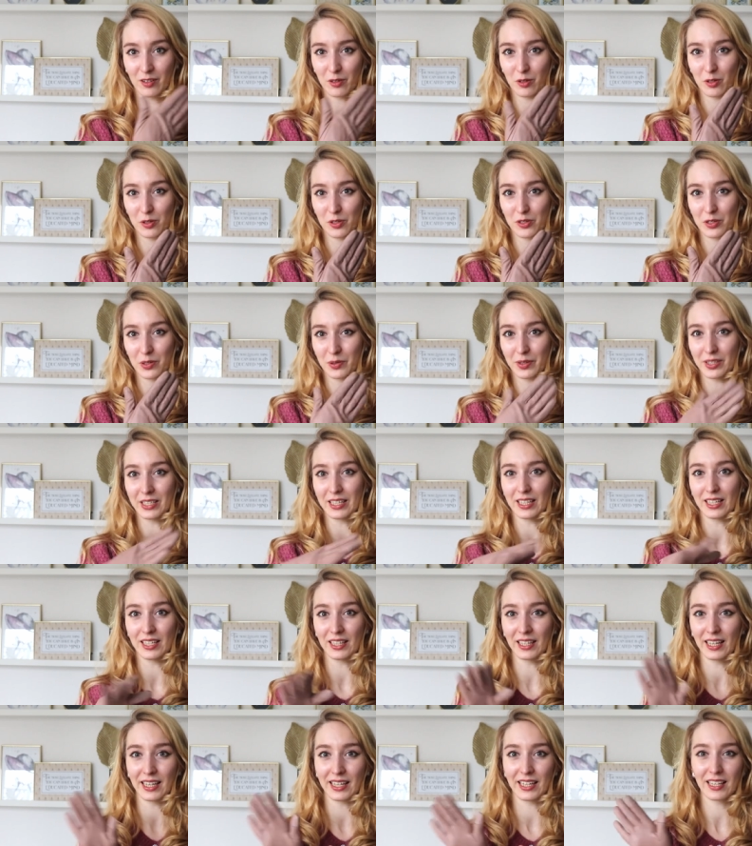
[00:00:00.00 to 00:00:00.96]
also in a
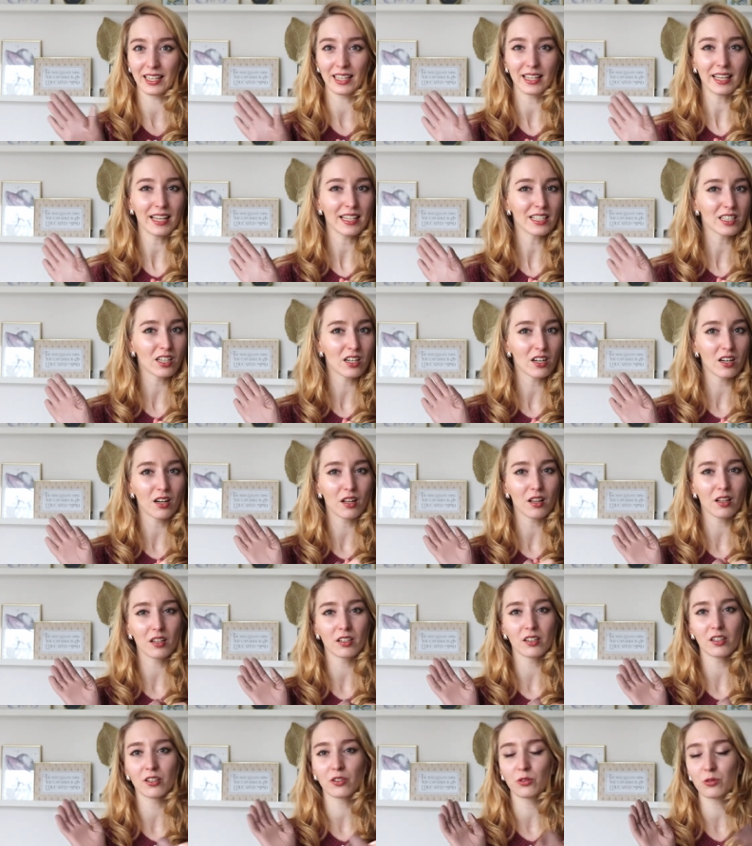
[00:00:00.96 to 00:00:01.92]
like light
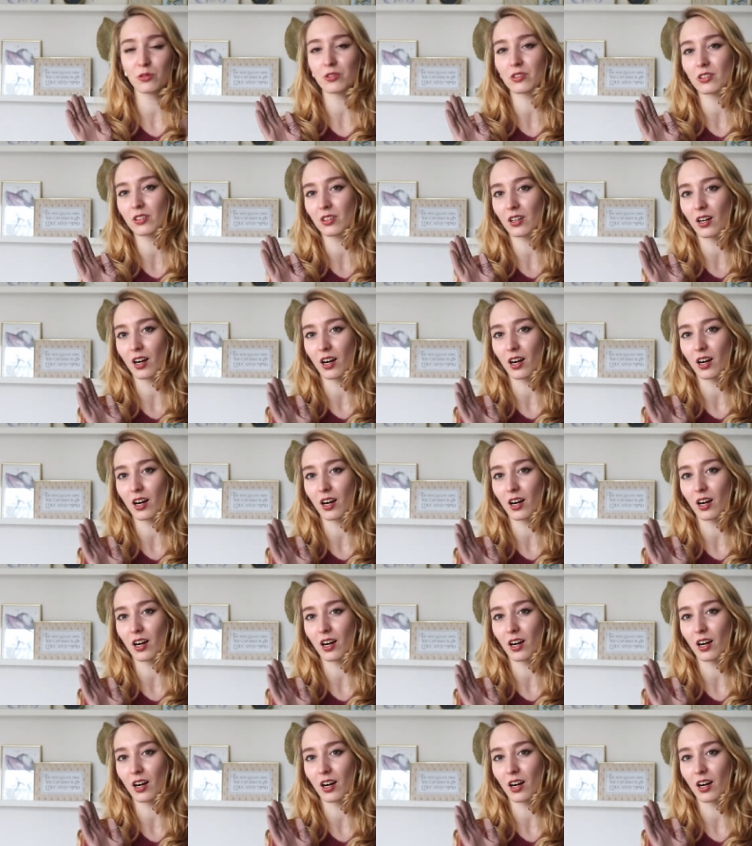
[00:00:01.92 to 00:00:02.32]
color, neutral